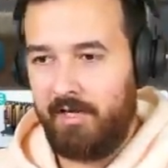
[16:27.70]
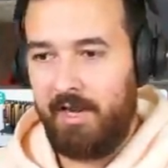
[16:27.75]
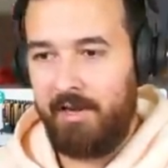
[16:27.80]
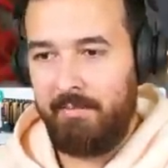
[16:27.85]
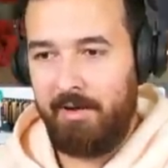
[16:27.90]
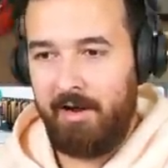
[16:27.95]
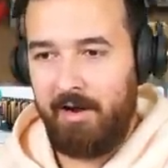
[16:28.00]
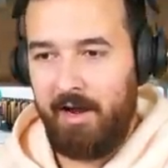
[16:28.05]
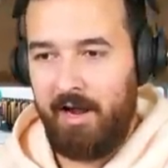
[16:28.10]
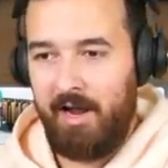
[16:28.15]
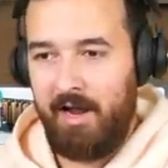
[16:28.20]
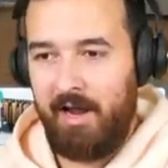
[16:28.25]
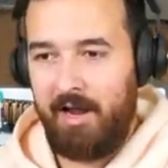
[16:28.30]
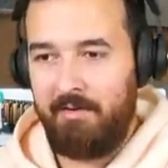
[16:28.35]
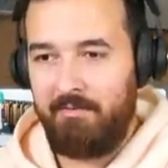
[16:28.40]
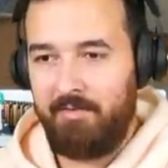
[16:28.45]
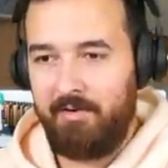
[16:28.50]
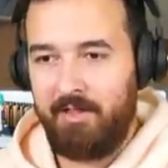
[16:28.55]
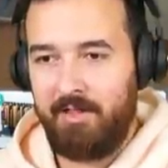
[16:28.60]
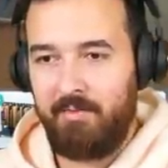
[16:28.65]
Damn, I, I
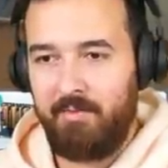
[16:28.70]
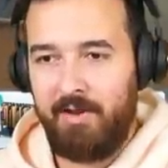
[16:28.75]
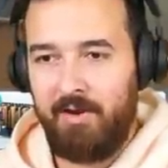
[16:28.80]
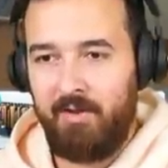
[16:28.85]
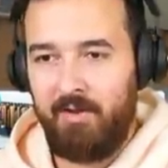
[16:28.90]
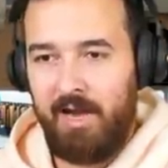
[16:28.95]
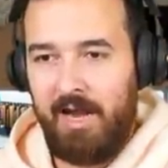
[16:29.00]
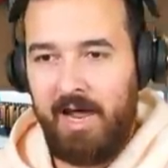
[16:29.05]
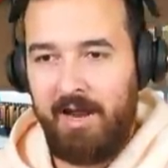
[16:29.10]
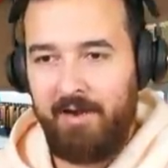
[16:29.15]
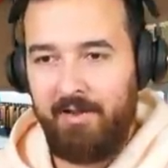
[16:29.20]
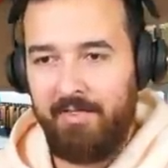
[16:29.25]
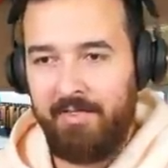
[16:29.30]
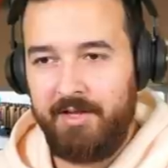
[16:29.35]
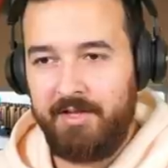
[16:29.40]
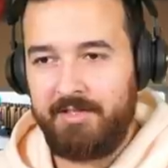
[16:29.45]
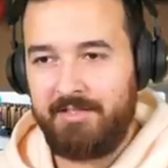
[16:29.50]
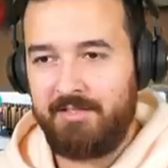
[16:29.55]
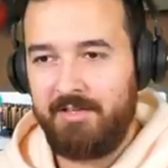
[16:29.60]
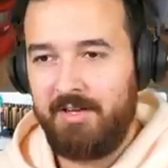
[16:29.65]
really went all out on
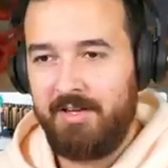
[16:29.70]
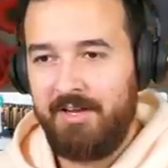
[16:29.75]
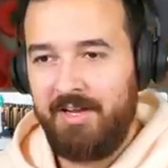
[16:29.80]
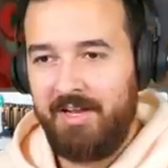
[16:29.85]
this.